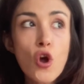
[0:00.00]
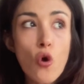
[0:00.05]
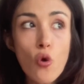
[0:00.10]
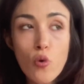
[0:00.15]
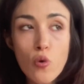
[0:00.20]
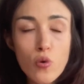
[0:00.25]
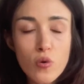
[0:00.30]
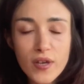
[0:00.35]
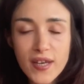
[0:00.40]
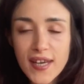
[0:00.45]

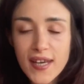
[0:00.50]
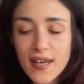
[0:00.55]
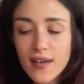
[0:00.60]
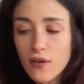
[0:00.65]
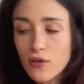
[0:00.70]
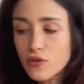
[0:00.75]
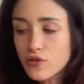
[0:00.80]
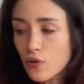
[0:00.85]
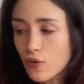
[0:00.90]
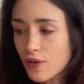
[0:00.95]
who
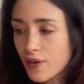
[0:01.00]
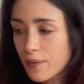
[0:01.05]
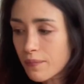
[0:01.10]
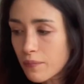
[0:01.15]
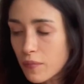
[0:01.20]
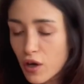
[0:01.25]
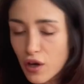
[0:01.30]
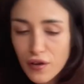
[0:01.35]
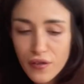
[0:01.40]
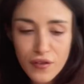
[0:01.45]
killed or the
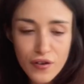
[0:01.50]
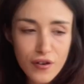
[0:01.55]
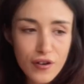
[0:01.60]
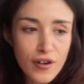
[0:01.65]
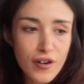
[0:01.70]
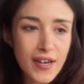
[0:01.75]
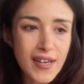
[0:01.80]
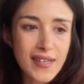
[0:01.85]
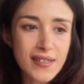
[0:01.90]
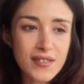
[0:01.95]
murder.
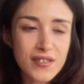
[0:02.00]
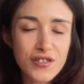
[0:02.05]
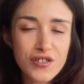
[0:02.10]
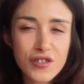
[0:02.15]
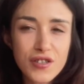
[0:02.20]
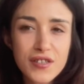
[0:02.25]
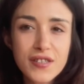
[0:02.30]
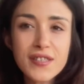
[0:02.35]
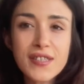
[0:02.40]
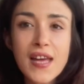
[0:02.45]
It's
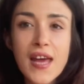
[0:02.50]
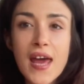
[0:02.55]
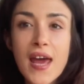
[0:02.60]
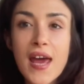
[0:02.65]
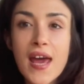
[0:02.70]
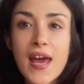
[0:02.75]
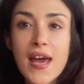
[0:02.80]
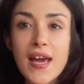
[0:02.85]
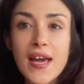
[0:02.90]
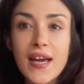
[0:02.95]

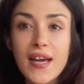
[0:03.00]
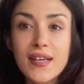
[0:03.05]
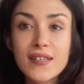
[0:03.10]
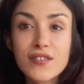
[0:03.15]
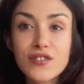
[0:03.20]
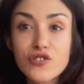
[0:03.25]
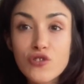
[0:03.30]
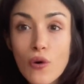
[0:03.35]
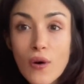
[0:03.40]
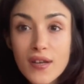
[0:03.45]

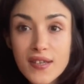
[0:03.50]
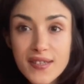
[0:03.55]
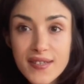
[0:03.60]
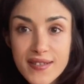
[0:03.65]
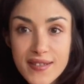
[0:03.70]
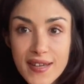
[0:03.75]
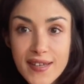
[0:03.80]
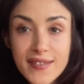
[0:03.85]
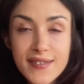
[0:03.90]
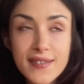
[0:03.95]
so
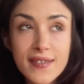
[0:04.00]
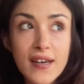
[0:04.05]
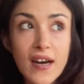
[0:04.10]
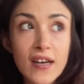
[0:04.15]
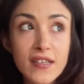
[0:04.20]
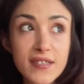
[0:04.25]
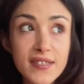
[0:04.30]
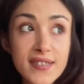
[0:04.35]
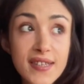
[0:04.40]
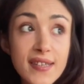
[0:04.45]

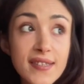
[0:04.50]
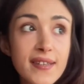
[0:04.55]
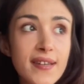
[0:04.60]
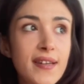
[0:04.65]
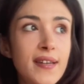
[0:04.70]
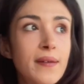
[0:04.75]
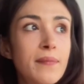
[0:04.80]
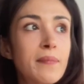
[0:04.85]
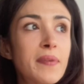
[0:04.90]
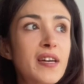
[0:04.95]

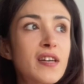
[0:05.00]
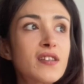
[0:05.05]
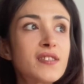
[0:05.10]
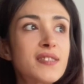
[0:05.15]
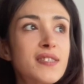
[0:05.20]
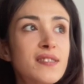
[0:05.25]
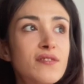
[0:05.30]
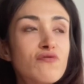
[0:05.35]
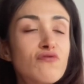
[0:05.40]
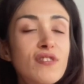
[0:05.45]
unsettling because
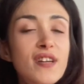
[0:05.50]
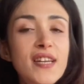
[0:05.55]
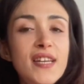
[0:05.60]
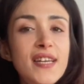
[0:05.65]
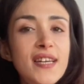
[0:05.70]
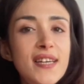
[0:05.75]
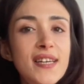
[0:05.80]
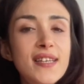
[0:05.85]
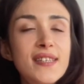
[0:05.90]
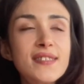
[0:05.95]
it really
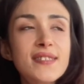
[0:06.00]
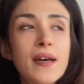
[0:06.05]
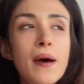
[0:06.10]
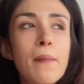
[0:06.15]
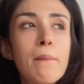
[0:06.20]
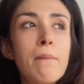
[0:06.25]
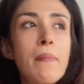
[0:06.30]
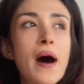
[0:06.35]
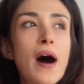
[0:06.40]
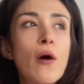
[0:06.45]
is
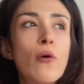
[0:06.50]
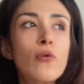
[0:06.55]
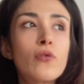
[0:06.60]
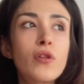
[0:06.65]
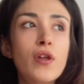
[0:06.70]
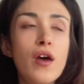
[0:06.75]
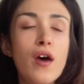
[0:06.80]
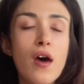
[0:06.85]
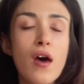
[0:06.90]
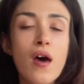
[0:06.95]
about
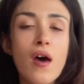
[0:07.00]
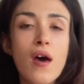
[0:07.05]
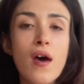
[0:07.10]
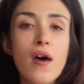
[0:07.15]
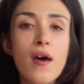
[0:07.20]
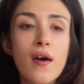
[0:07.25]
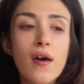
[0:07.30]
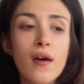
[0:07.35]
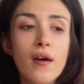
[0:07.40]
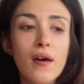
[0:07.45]

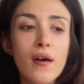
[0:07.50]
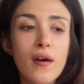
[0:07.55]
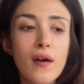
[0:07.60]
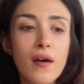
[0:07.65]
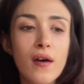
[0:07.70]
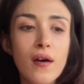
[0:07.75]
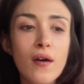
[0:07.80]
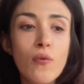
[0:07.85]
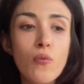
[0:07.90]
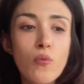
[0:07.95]

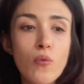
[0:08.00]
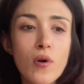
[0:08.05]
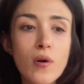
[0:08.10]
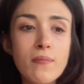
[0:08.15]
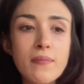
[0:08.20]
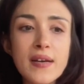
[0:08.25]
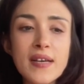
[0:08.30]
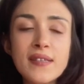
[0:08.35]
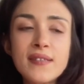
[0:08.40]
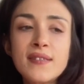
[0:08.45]
a
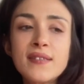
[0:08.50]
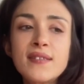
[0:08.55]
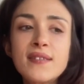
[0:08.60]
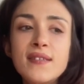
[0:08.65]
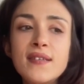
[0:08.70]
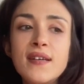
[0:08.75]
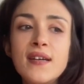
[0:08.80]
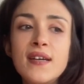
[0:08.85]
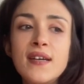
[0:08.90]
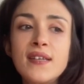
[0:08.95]
woman's
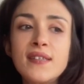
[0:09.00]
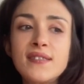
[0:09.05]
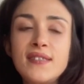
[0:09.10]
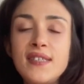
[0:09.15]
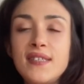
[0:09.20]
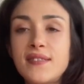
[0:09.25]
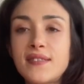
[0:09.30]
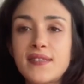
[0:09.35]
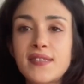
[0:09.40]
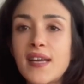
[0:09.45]

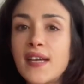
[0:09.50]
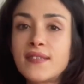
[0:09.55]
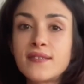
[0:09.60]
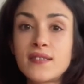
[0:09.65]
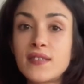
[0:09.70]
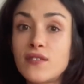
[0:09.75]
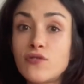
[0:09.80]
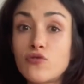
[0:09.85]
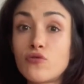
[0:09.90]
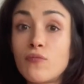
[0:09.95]
descent
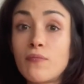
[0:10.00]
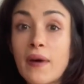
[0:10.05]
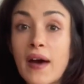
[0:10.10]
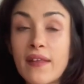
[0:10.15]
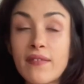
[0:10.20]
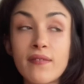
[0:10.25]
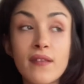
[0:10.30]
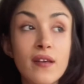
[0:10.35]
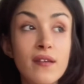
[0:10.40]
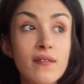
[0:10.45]
into
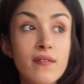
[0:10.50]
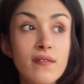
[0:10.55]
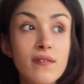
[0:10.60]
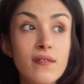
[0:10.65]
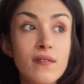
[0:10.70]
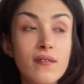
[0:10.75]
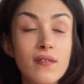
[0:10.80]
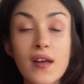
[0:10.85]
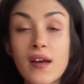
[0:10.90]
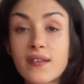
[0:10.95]
madness.
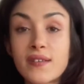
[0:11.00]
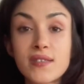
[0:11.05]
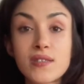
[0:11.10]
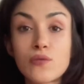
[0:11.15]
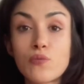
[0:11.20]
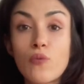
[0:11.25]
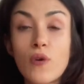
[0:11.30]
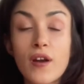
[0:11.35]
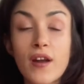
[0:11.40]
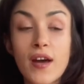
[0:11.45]
That's
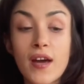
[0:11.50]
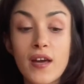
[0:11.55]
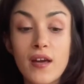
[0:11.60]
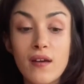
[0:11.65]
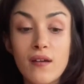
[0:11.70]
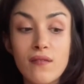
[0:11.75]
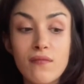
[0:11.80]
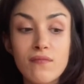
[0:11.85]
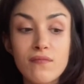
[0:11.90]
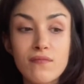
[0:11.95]
what I
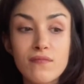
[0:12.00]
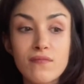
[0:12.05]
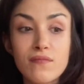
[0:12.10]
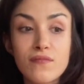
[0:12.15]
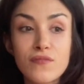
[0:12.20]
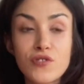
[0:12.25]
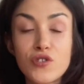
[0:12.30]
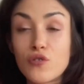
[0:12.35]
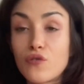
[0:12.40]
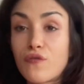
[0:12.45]

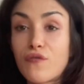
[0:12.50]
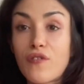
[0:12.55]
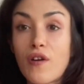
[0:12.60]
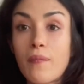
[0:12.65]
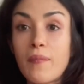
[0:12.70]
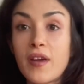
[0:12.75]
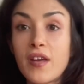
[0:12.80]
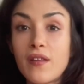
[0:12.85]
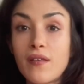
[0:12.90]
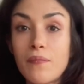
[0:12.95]
took from
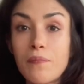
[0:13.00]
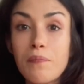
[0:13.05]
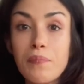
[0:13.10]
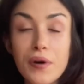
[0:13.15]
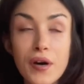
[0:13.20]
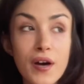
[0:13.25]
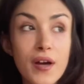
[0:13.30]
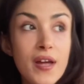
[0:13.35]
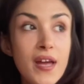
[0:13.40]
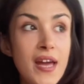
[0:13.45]
it.
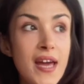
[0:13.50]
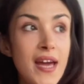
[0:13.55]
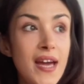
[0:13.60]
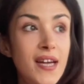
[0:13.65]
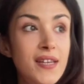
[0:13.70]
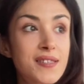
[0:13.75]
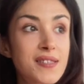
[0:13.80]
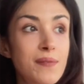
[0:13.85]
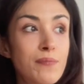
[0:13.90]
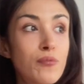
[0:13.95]
But
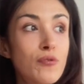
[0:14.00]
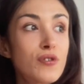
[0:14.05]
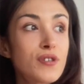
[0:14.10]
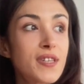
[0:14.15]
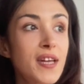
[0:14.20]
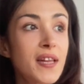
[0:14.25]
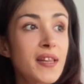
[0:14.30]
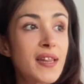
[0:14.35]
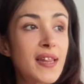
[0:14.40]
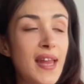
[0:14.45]
it's a book
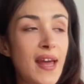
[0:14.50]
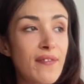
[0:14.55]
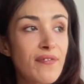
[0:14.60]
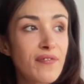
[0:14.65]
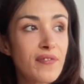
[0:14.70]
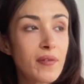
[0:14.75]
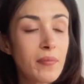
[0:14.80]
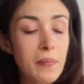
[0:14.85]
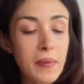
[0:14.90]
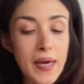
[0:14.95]
that
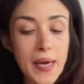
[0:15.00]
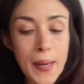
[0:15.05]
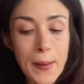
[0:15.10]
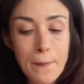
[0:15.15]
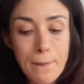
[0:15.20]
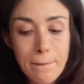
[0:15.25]
left me,